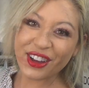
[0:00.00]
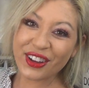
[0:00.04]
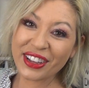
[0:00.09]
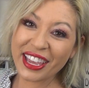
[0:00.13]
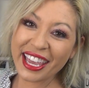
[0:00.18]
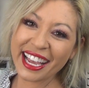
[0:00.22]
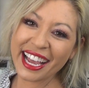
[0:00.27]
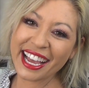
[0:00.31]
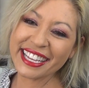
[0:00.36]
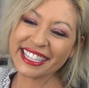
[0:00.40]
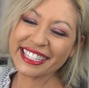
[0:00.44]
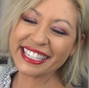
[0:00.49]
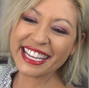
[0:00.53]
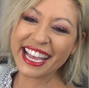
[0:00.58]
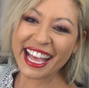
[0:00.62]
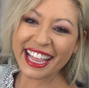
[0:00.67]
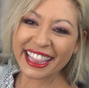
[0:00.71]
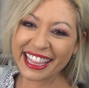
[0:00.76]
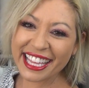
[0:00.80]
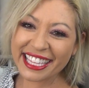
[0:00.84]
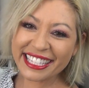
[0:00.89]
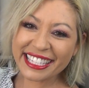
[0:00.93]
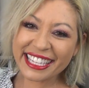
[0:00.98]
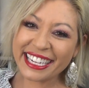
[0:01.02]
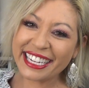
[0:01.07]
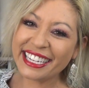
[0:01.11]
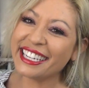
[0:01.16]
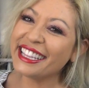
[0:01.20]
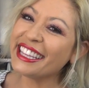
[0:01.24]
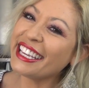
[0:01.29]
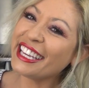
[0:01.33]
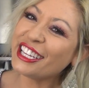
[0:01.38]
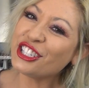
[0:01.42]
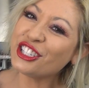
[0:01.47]
Okay guys, let's get
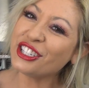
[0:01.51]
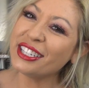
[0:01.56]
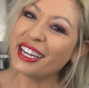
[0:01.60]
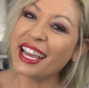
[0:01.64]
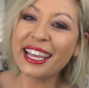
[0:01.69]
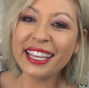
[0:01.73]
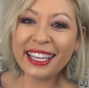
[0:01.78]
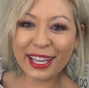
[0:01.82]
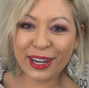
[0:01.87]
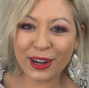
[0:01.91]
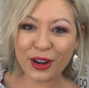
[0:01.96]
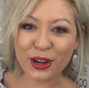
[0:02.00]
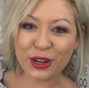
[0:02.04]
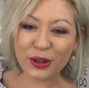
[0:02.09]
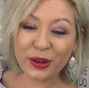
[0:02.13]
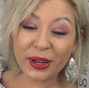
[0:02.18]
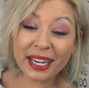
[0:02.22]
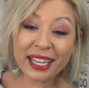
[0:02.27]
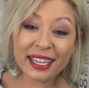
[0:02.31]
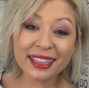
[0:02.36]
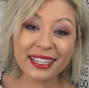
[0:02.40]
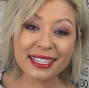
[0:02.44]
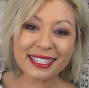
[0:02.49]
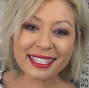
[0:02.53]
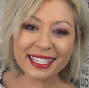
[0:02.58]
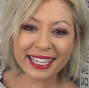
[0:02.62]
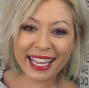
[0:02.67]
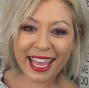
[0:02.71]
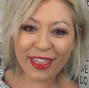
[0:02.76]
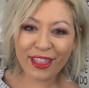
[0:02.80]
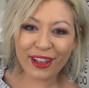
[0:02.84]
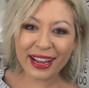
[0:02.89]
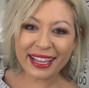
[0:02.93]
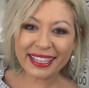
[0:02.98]
into the kitchen, get our ingredient list
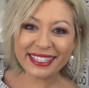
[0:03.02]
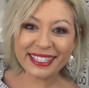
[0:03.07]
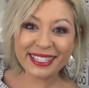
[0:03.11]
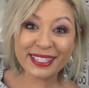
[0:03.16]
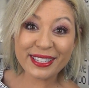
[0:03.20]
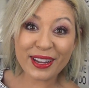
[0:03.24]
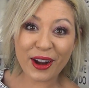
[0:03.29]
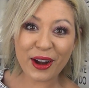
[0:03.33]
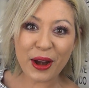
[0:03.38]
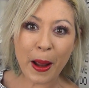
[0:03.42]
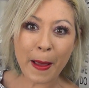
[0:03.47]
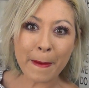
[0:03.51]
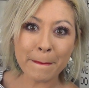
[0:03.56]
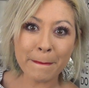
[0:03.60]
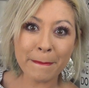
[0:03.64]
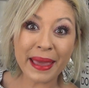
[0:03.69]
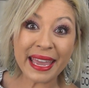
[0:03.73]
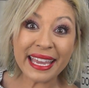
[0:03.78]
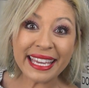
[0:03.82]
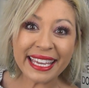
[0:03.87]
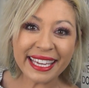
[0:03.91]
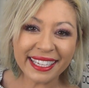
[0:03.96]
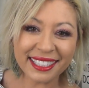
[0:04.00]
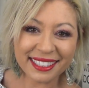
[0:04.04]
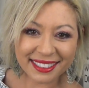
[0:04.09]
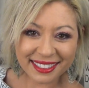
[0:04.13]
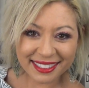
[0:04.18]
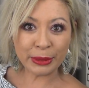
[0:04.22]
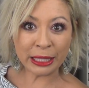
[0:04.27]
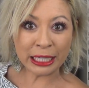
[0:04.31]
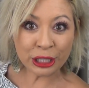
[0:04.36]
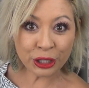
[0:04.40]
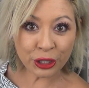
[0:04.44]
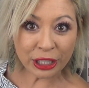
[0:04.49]
together and start baking.
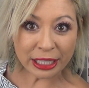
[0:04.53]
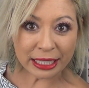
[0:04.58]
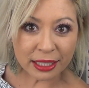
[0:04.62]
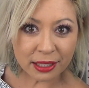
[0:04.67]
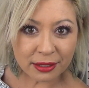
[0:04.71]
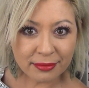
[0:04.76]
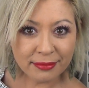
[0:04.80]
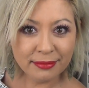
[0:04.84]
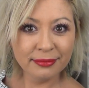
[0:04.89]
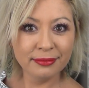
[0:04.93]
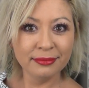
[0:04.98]
I'm hungry.